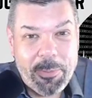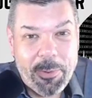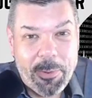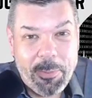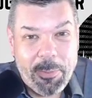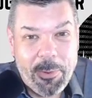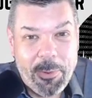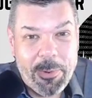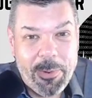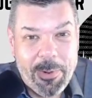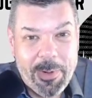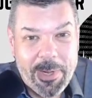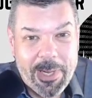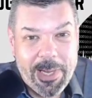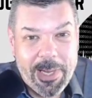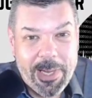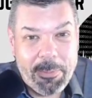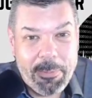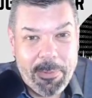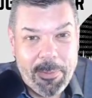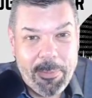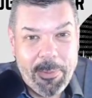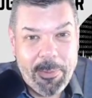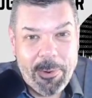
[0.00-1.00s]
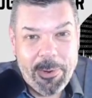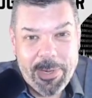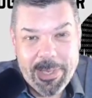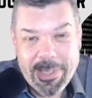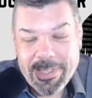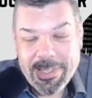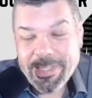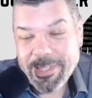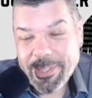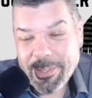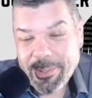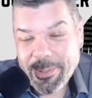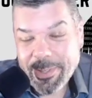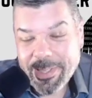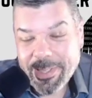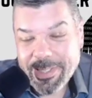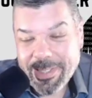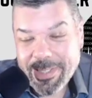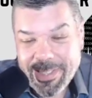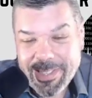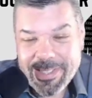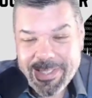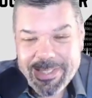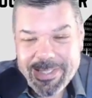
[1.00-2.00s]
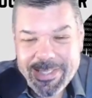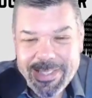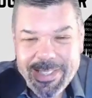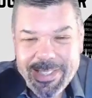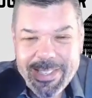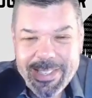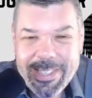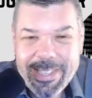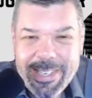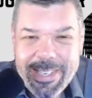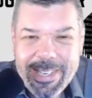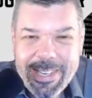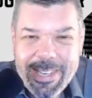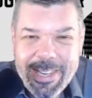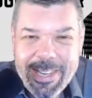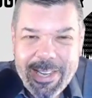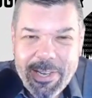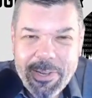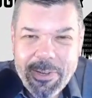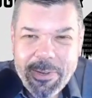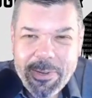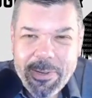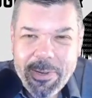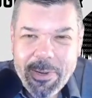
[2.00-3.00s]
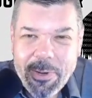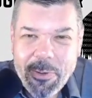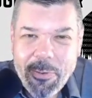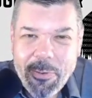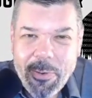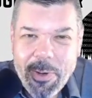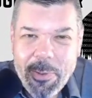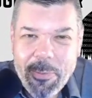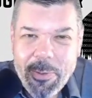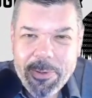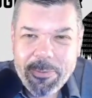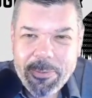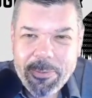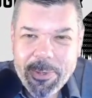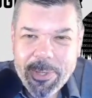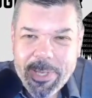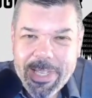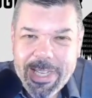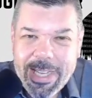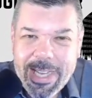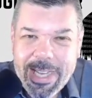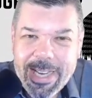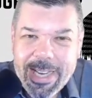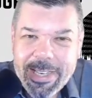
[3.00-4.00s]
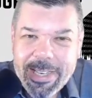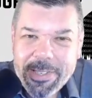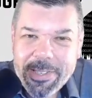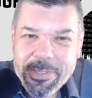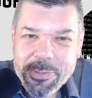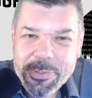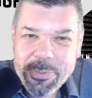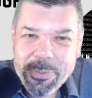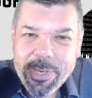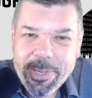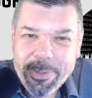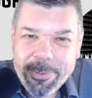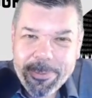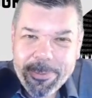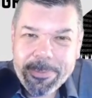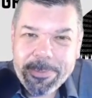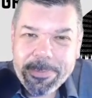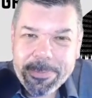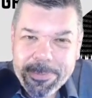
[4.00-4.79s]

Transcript: promote and get promoted. So that's a great way of looking at it as well.